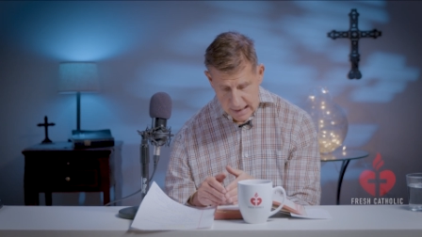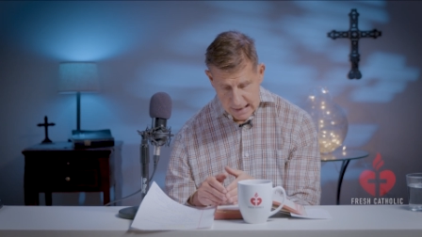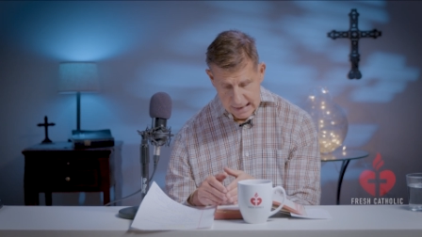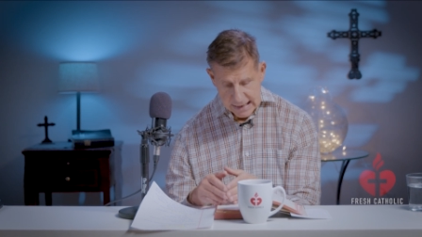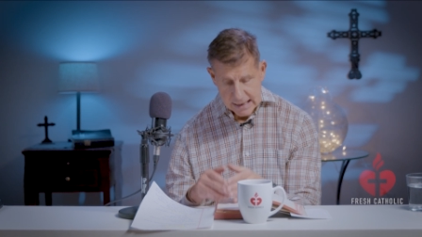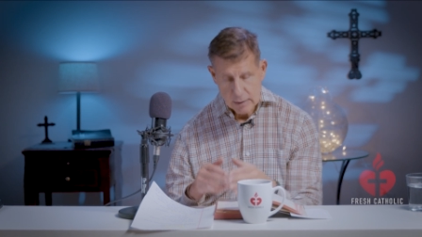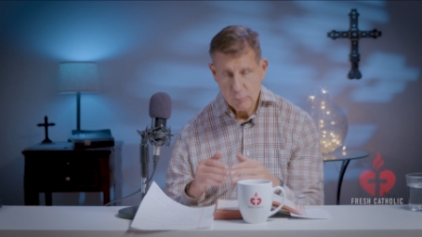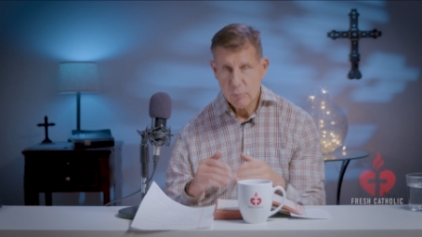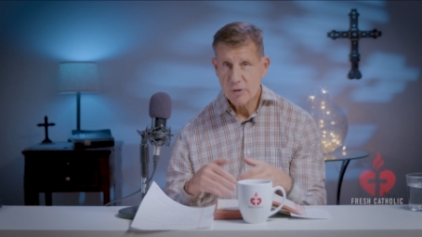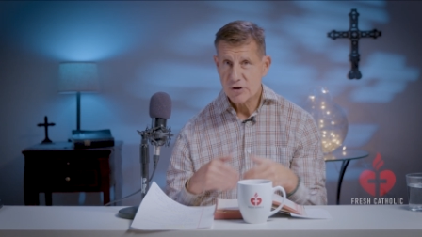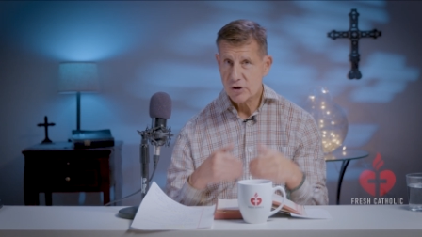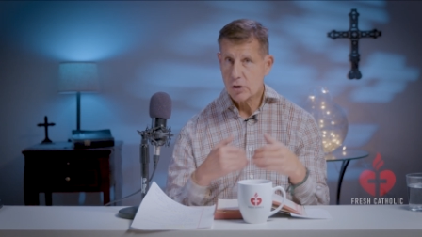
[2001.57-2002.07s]

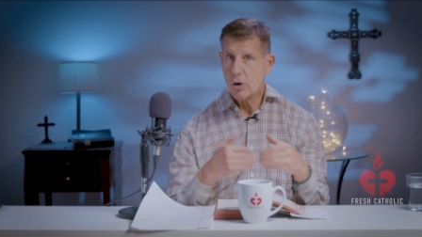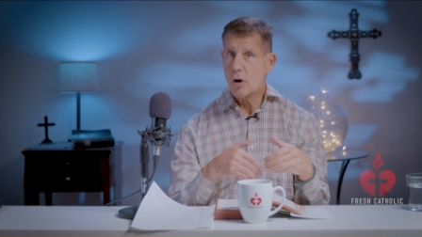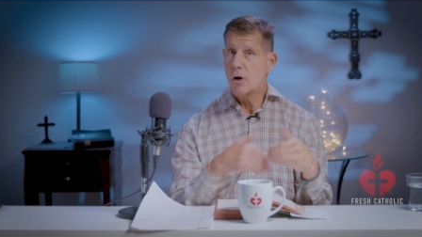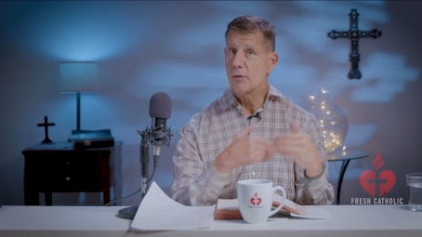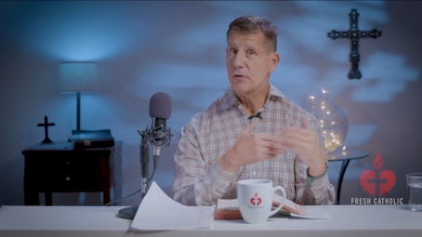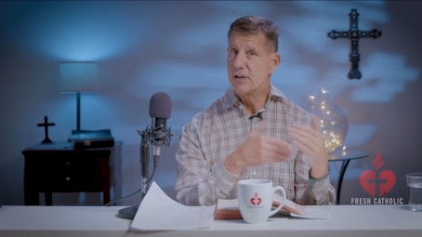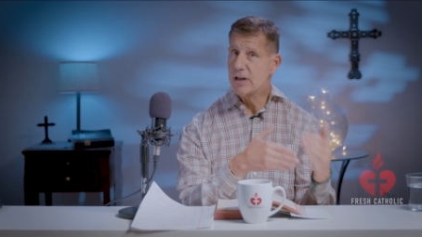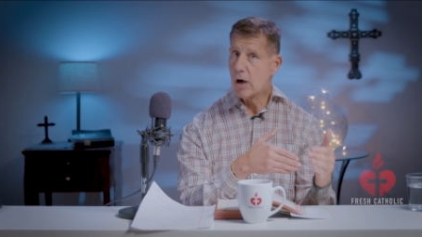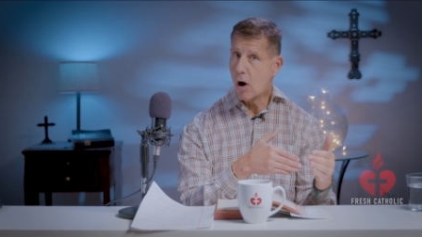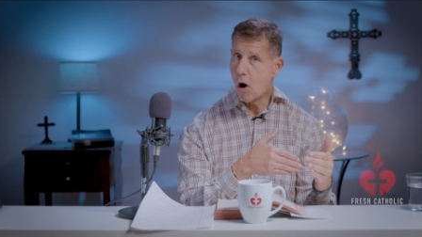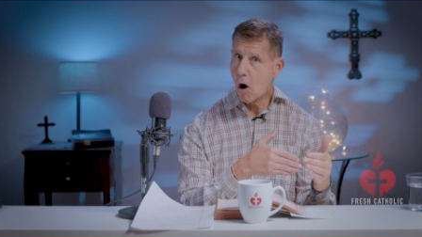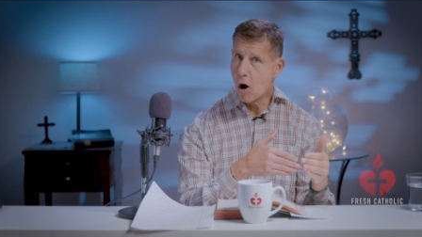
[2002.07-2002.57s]
in what's called
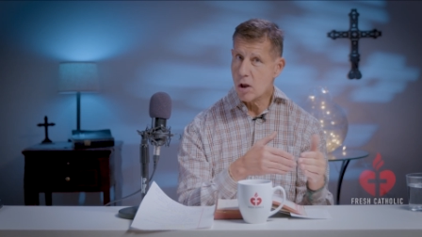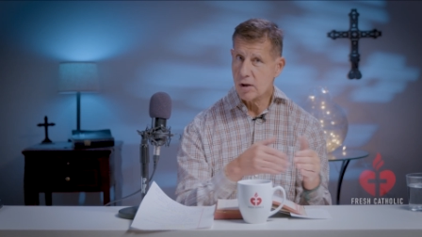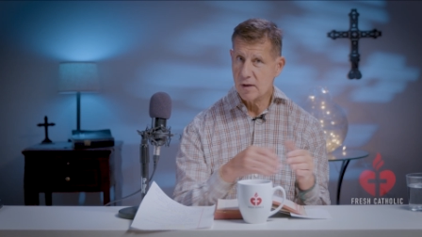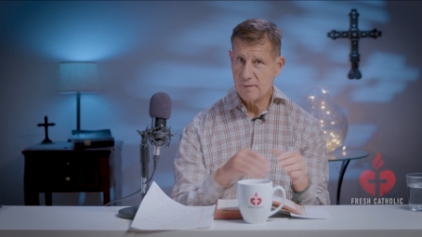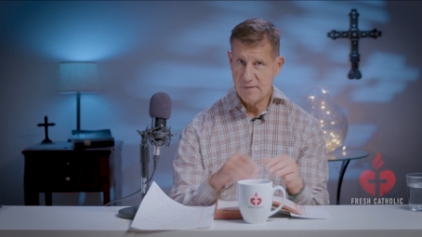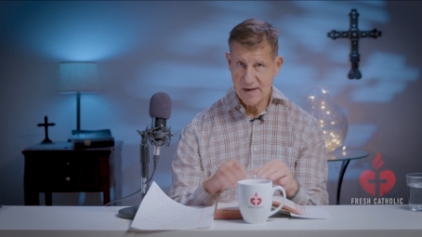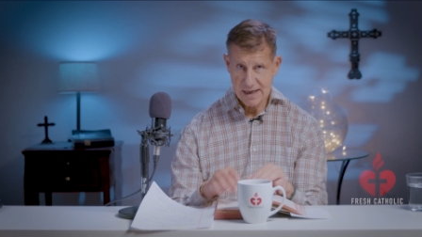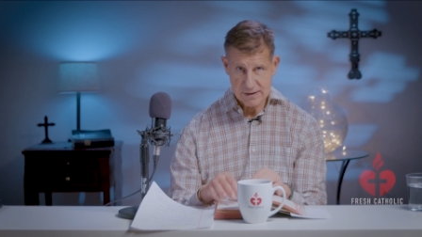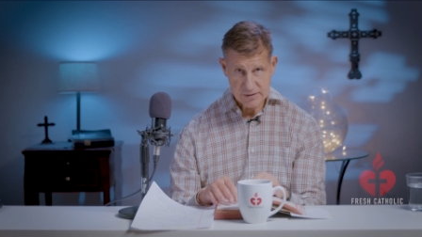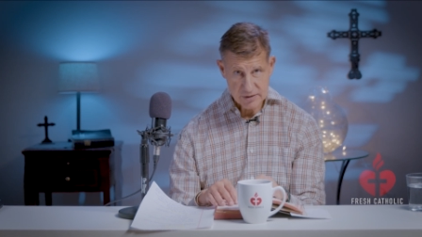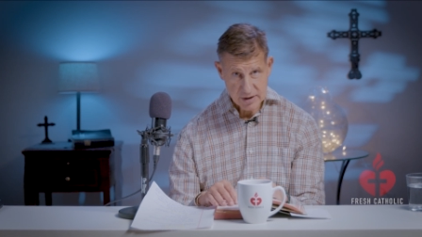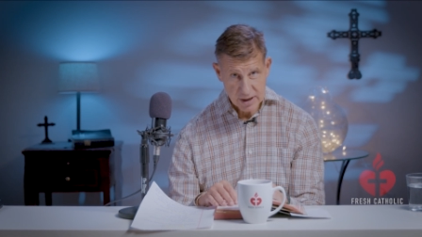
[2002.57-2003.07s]
the
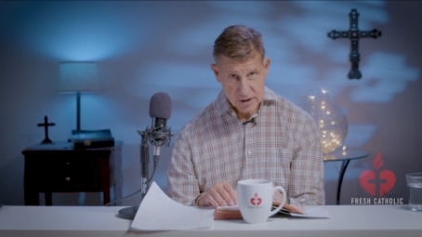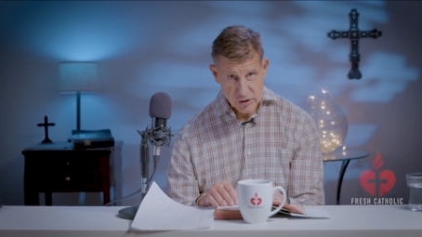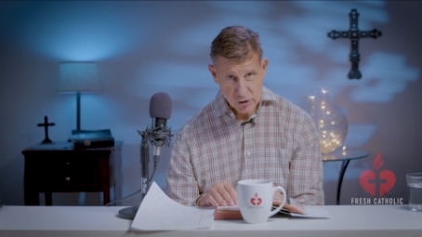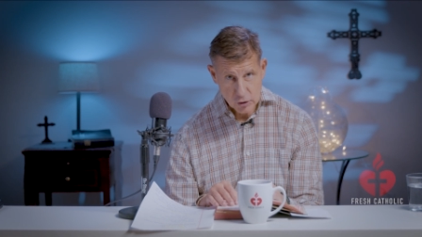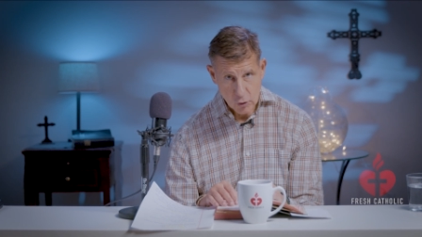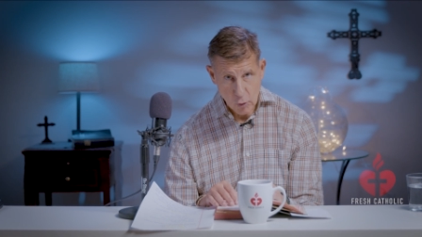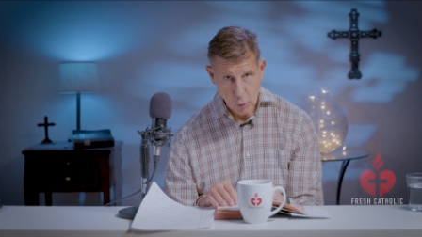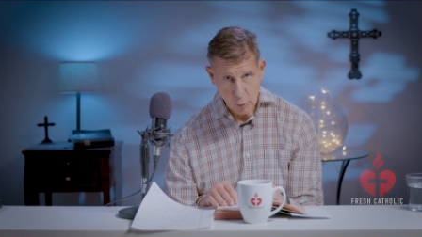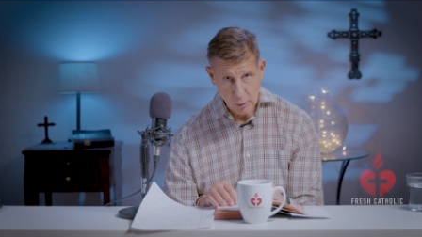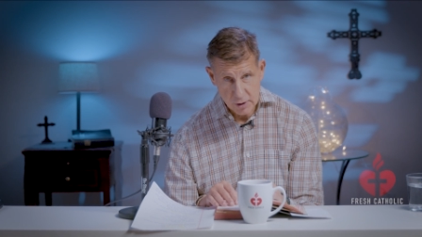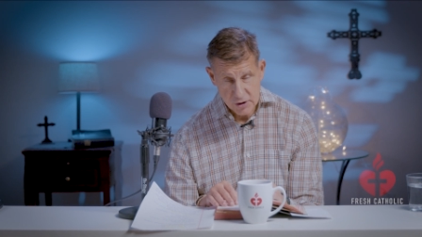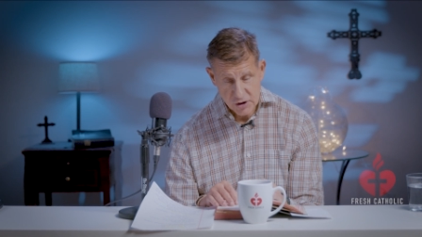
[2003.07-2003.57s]
Olivet
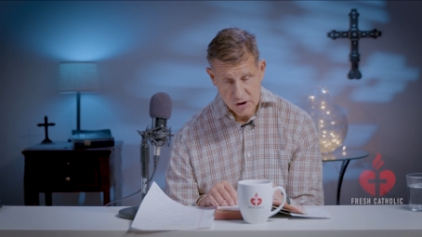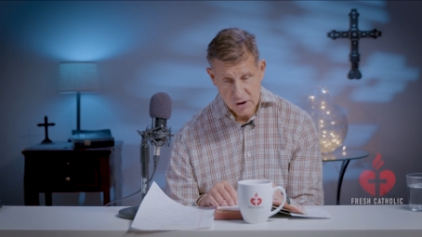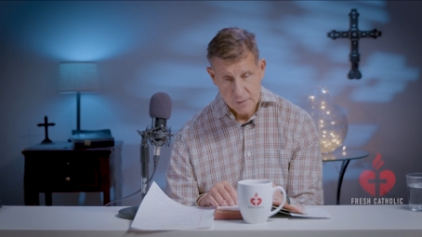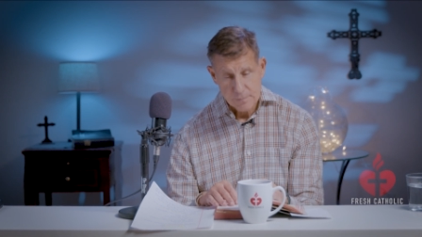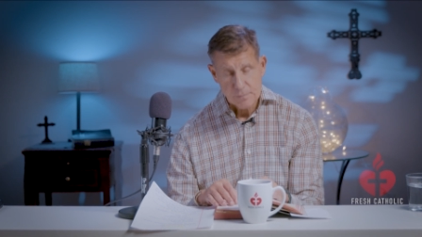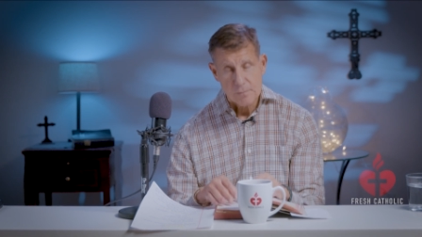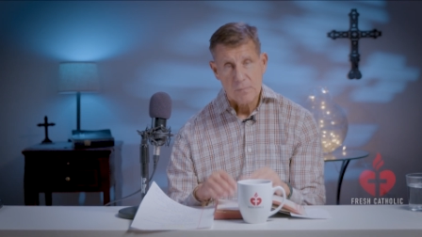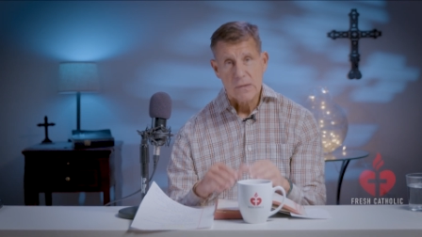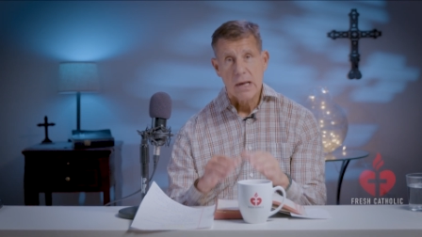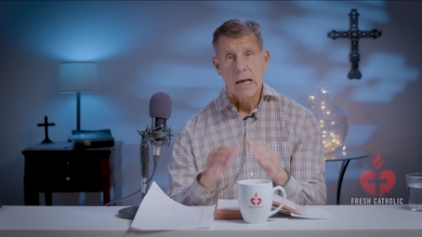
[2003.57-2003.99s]
Discourse